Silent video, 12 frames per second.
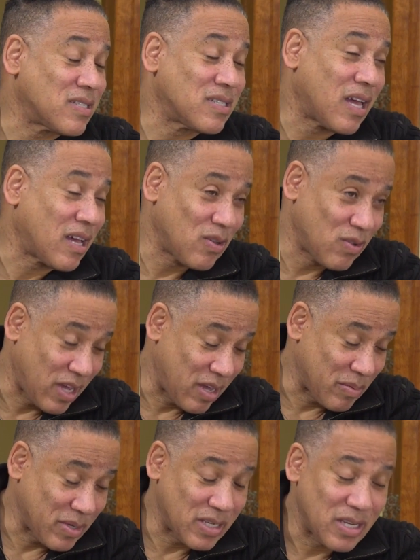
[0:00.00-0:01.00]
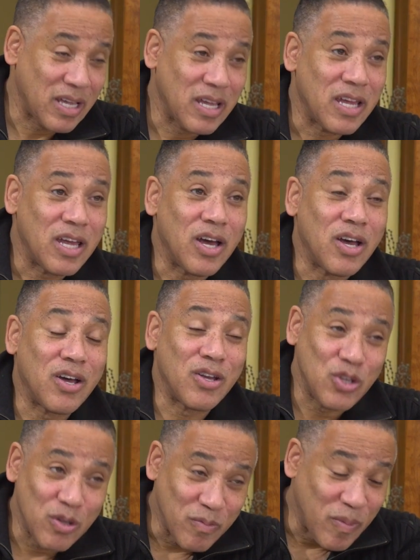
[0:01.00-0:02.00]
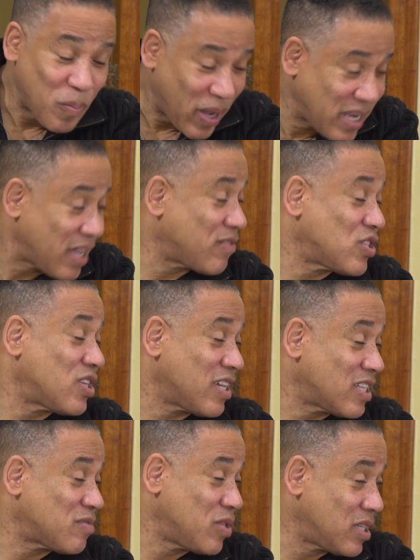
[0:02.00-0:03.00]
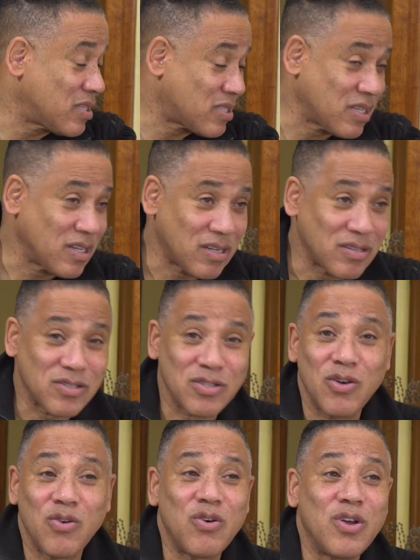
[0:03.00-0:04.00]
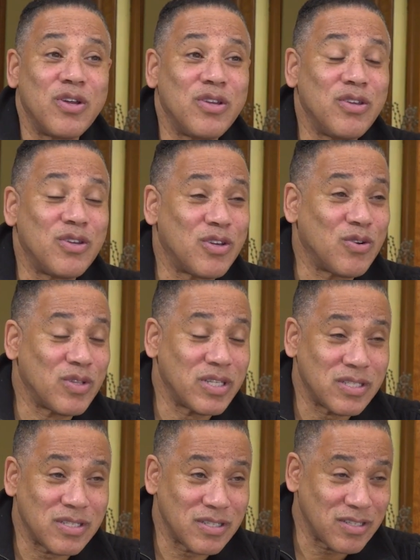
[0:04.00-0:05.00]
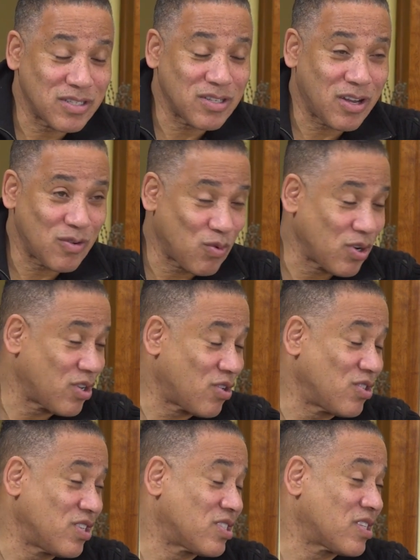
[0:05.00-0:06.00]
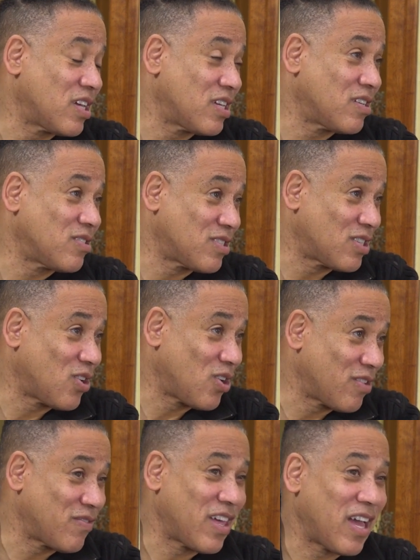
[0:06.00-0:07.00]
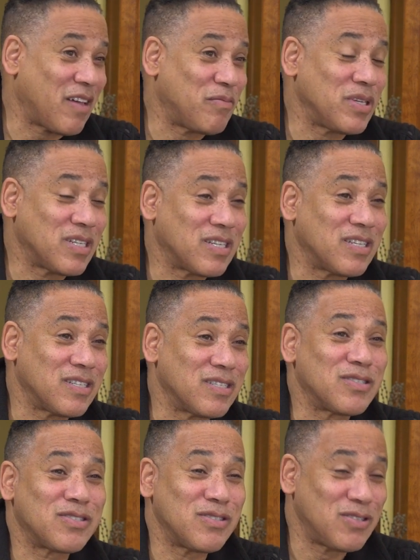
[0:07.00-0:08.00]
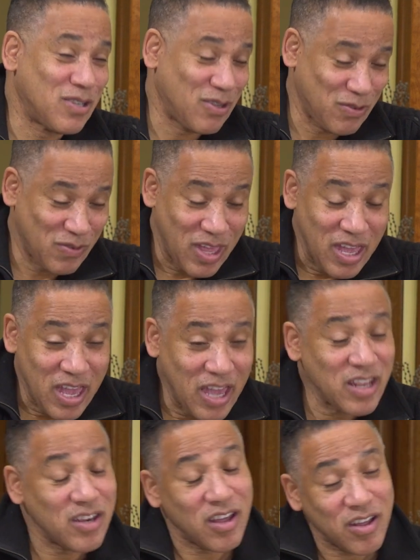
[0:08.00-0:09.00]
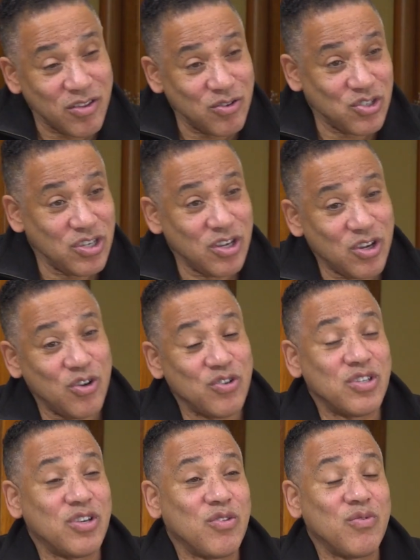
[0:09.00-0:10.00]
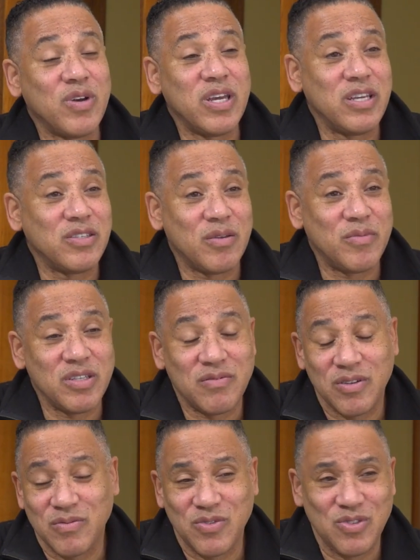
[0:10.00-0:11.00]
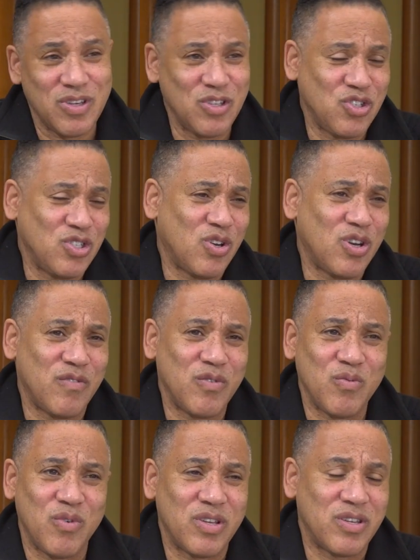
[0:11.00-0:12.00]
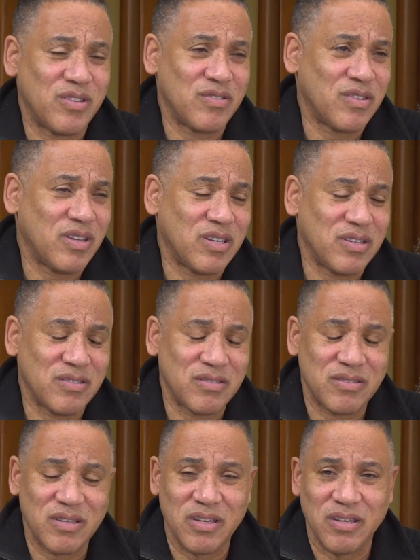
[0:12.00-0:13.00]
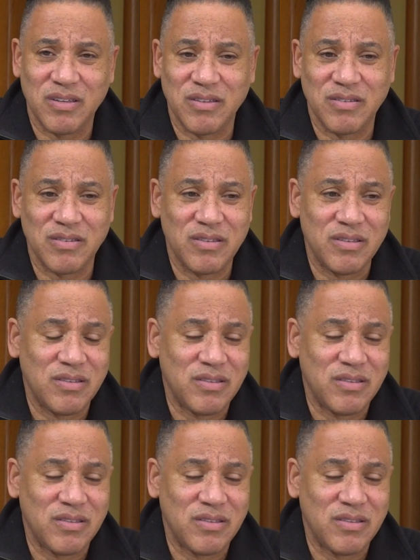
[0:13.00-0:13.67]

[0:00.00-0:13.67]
is not going to happen. You might have a chance being a singer, so, let's start working on your scales and all of that, because, And then others she encouraged in other ways. I mean, because she taught everyone of